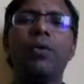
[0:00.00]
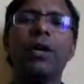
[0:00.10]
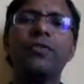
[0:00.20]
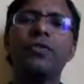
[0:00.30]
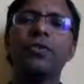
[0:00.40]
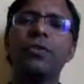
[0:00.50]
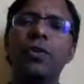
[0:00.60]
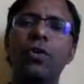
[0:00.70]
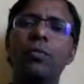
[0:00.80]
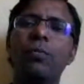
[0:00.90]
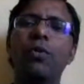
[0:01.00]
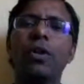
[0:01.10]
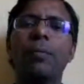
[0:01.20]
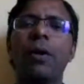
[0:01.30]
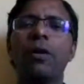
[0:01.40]
somebody wants to
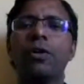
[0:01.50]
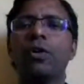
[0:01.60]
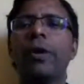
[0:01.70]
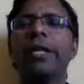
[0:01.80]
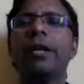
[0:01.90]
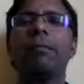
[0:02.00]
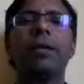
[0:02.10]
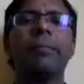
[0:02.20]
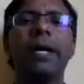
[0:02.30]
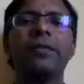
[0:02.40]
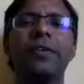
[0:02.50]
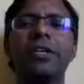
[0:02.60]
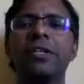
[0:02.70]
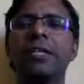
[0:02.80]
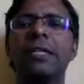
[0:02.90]
know more about query
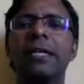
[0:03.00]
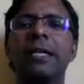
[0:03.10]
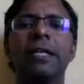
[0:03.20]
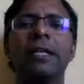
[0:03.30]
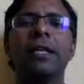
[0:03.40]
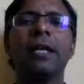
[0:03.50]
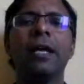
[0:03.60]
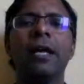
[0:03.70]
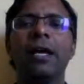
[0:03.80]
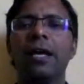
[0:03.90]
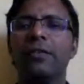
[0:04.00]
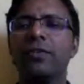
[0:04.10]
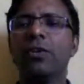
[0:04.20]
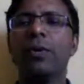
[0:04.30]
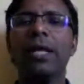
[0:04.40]
optimization in
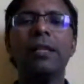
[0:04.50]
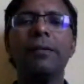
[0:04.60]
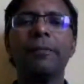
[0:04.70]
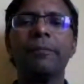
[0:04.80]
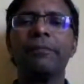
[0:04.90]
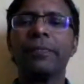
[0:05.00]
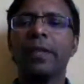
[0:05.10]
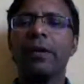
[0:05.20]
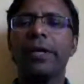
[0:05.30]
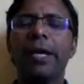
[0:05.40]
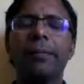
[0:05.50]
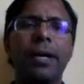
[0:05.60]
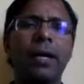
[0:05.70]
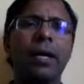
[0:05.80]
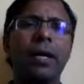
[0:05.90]
SQL.
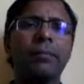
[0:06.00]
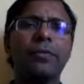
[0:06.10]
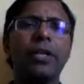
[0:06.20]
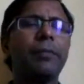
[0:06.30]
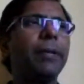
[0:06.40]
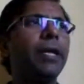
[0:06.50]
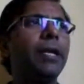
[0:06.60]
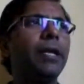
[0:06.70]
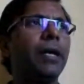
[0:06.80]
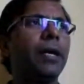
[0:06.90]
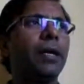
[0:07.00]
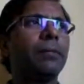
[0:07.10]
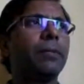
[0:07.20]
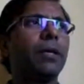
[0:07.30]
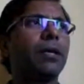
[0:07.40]
Okay, so let
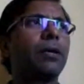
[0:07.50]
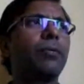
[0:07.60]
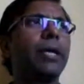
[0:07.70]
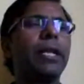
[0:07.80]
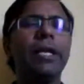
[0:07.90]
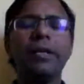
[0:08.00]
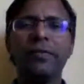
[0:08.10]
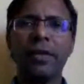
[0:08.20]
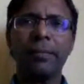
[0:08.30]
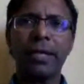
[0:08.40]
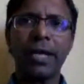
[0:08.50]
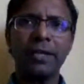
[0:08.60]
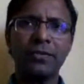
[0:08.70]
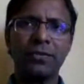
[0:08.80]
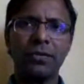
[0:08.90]
me quickly
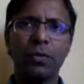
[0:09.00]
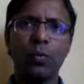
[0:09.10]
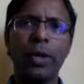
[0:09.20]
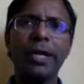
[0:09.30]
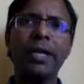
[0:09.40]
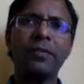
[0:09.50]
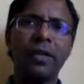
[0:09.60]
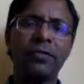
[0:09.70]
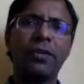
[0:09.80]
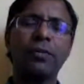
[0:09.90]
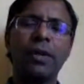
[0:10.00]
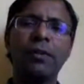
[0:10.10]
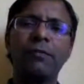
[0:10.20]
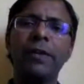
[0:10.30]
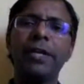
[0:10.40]
summarize where does
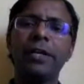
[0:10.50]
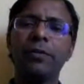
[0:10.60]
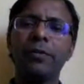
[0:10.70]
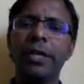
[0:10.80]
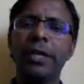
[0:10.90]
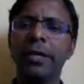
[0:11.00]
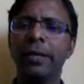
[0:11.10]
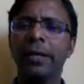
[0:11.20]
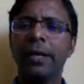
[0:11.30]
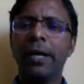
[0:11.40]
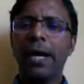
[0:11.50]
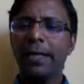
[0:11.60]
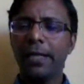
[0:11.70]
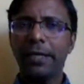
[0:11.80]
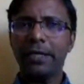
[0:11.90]
SQL fit into the
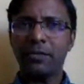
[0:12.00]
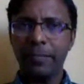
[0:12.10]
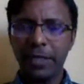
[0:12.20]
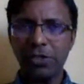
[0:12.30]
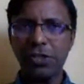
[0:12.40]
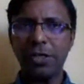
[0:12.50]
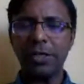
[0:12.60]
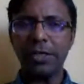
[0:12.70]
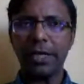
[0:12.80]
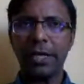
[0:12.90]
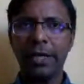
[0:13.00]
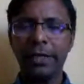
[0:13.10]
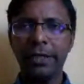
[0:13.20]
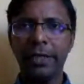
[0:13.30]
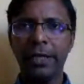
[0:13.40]
analytics
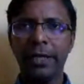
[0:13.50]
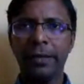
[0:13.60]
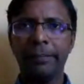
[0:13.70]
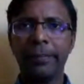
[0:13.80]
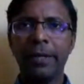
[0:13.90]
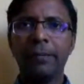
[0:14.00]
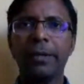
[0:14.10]
picture, and